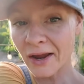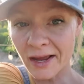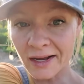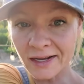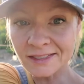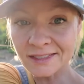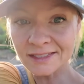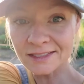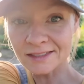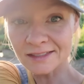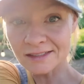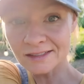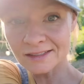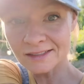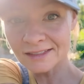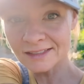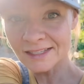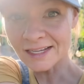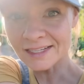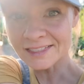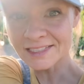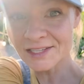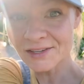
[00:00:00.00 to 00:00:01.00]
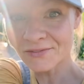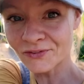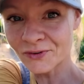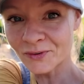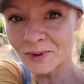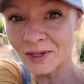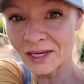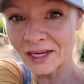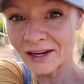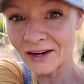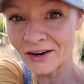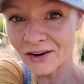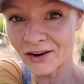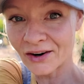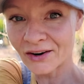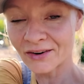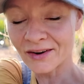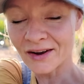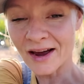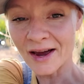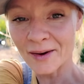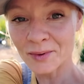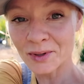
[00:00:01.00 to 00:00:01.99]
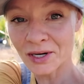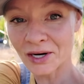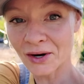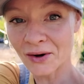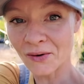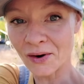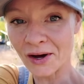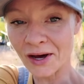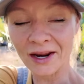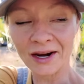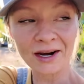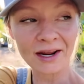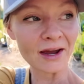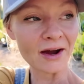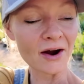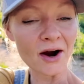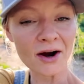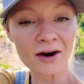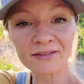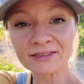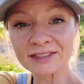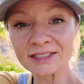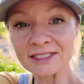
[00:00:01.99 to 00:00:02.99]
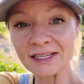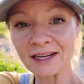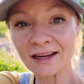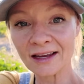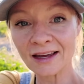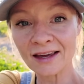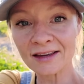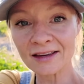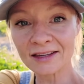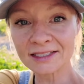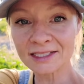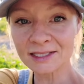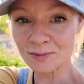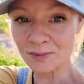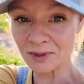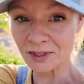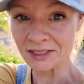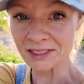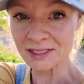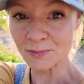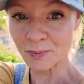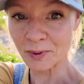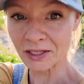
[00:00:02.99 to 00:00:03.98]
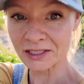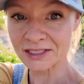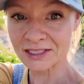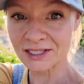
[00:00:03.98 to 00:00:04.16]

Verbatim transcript: guys, that's it for me here. I'm gonna go ahead and get harvesting and get some things picked